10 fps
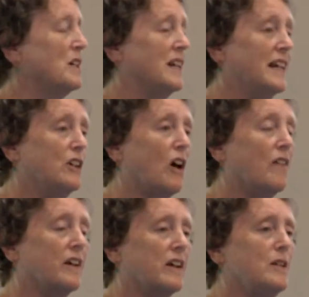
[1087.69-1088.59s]
to eat all
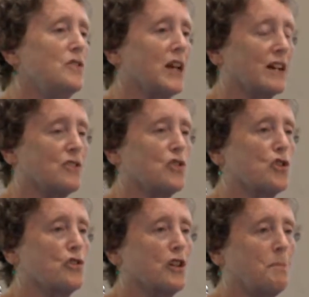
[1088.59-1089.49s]
the insects
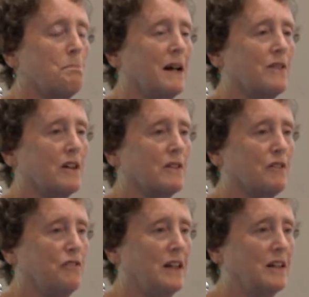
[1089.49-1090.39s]
churned up by their, the
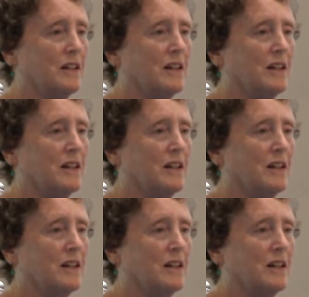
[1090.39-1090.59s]
feet.